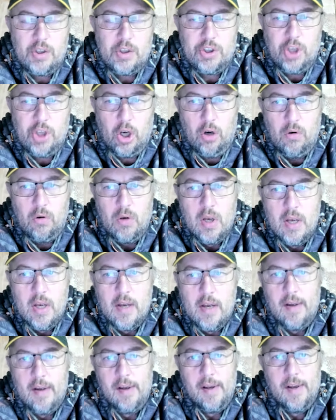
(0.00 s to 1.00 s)
So
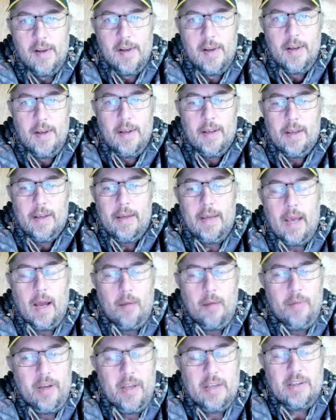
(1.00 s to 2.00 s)
yeah, I mean,
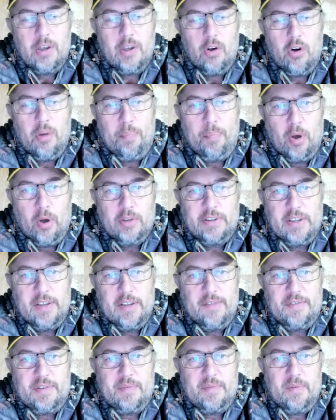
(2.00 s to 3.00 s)
there's a lot of
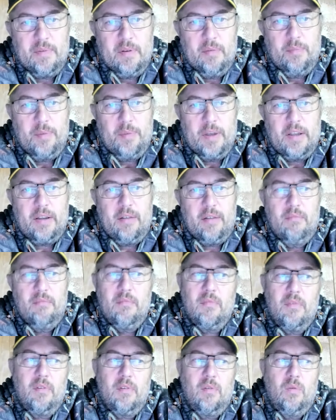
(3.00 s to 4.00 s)
positives, but
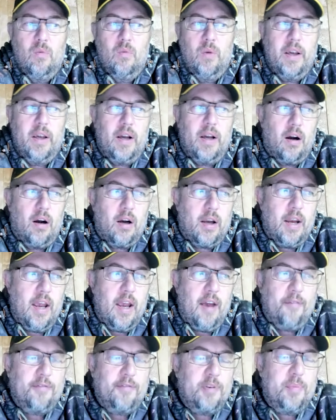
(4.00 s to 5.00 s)
we are going to
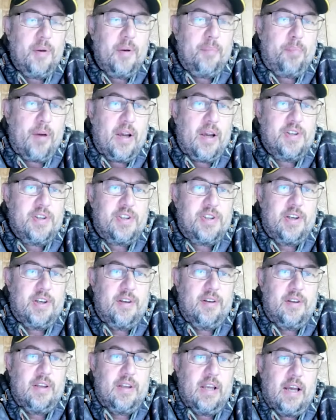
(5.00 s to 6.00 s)
have to be
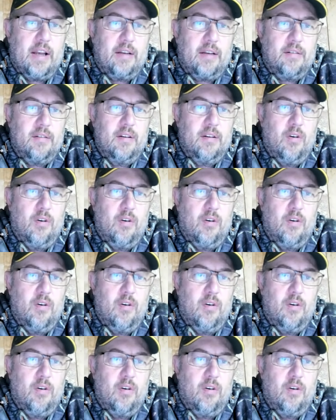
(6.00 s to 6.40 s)
patient that the